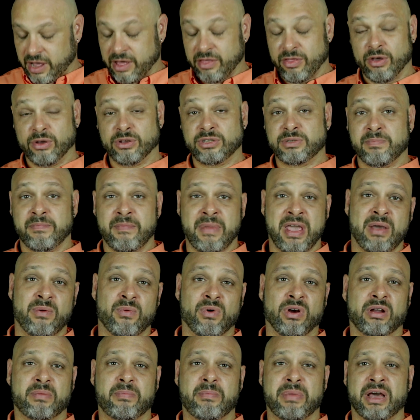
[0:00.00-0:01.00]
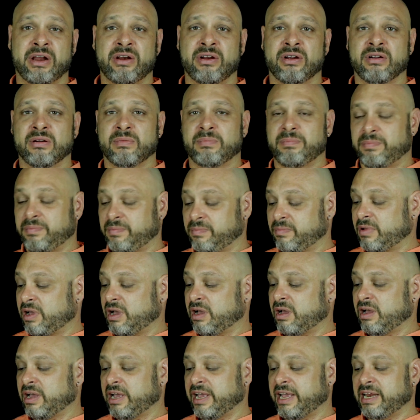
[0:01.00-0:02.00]
those may work better
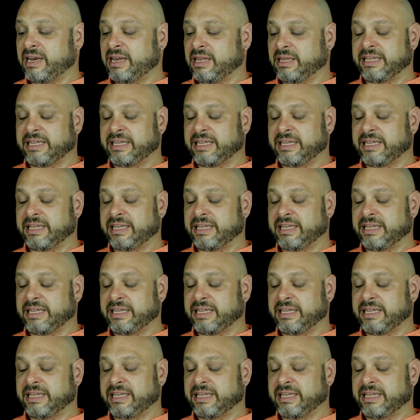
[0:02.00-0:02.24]
and